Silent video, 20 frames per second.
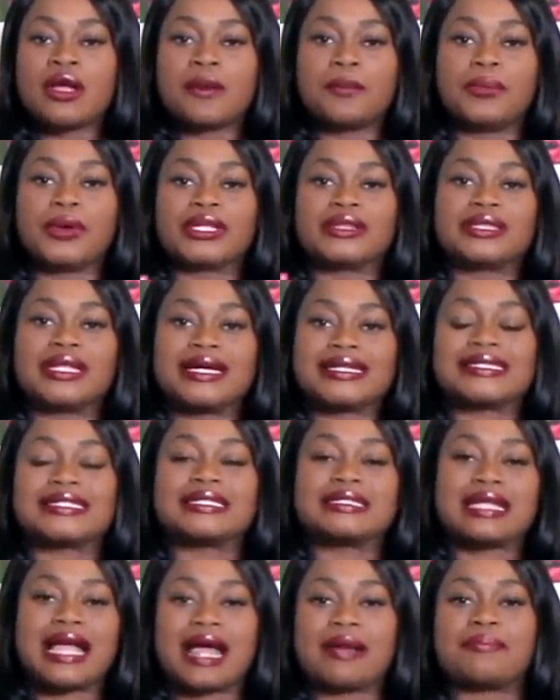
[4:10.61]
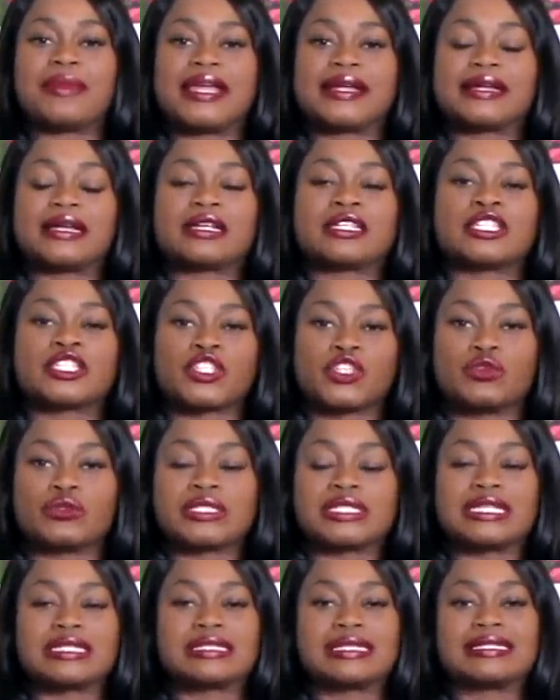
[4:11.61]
but let's not make excuses.